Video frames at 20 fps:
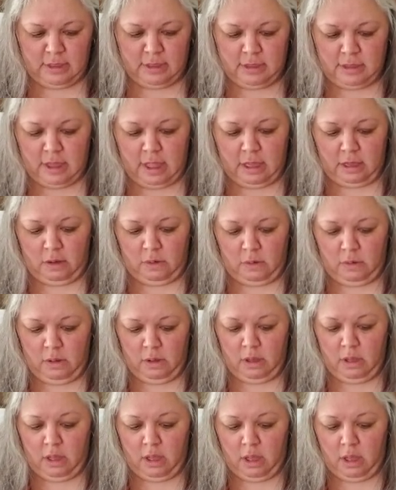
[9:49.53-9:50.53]
Now,
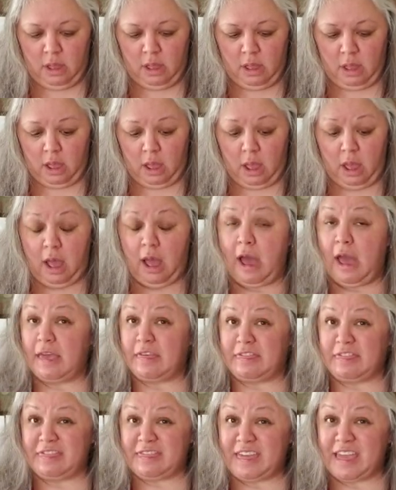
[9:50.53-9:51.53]
I
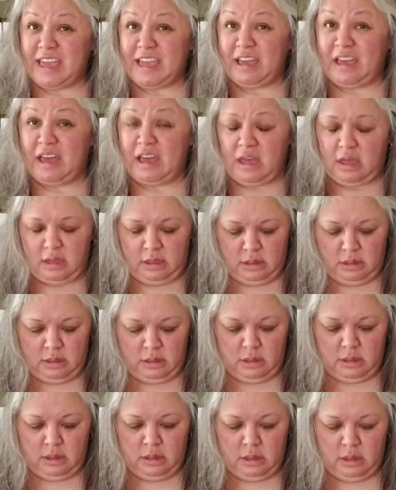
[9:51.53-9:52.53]
think
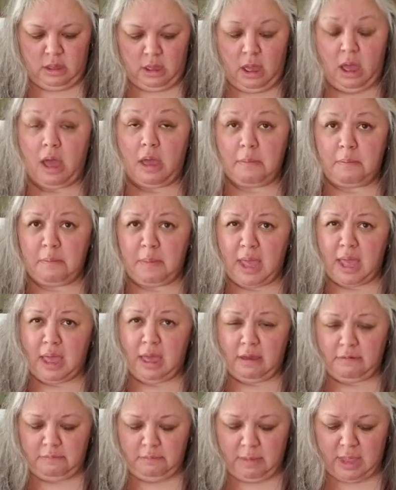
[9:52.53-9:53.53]
I may
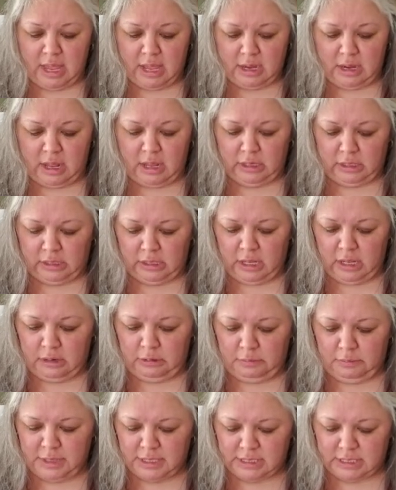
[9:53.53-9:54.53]
have made a
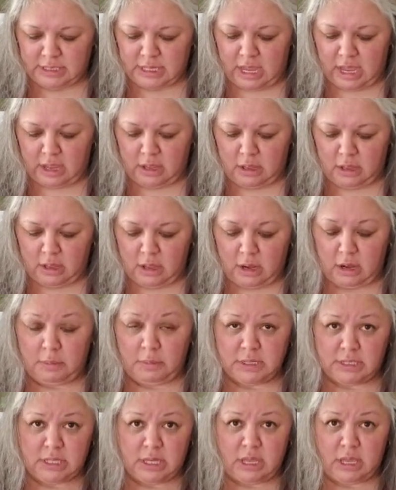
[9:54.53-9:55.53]
little mistake and I'm
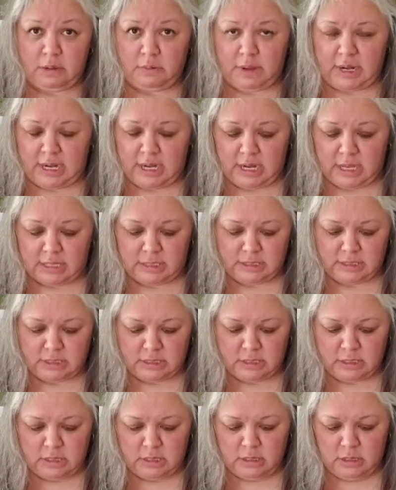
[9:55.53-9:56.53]
gonna tell you what it is.
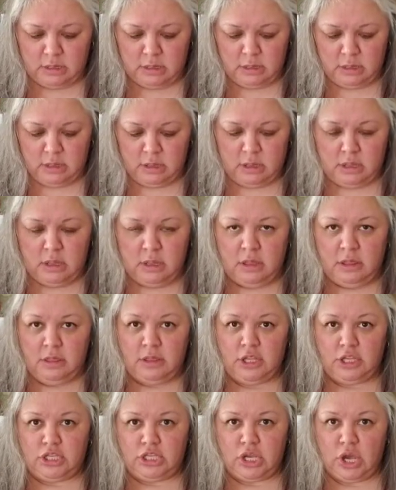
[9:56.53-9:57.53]

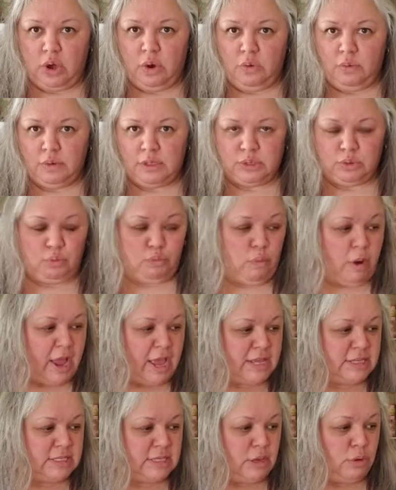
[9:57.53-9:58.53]
The dough was
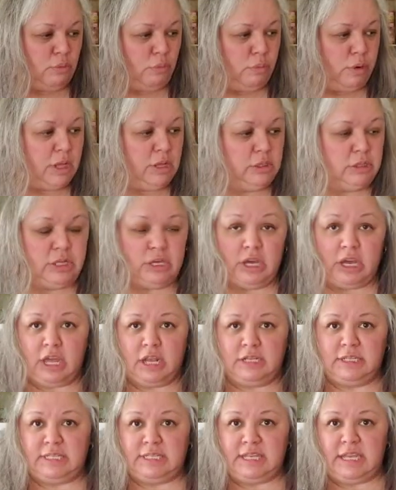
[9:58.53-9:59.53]
rising real
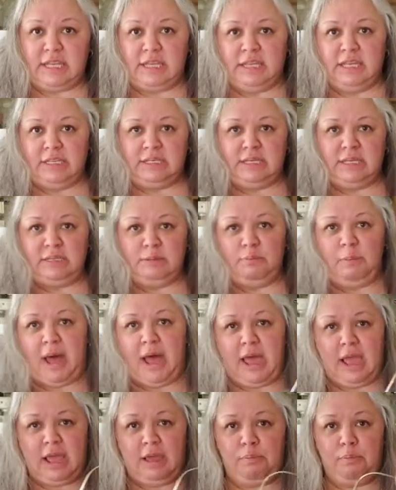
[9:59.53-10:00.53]
good. See, this is
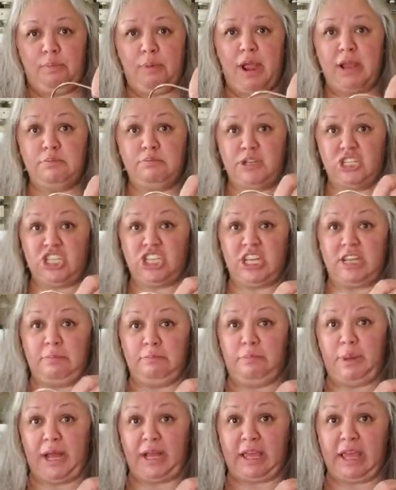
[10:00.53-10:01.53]
my bread
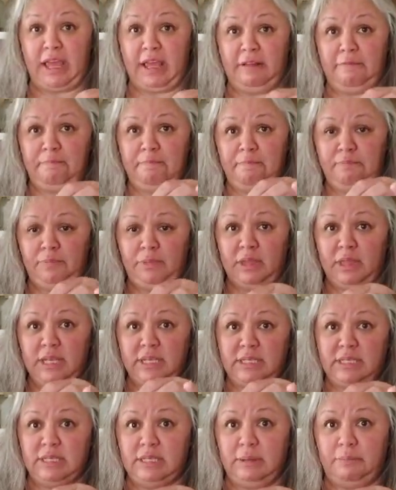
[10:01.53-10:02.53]
machine bucket.
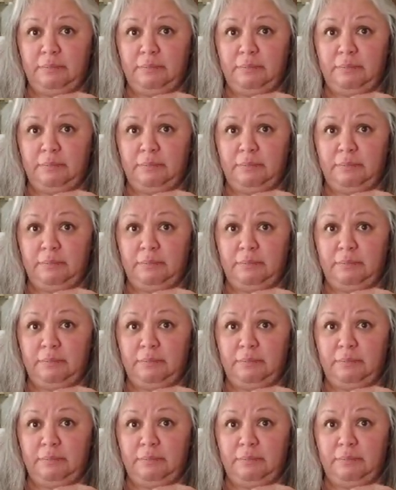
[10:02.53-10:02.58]
This is the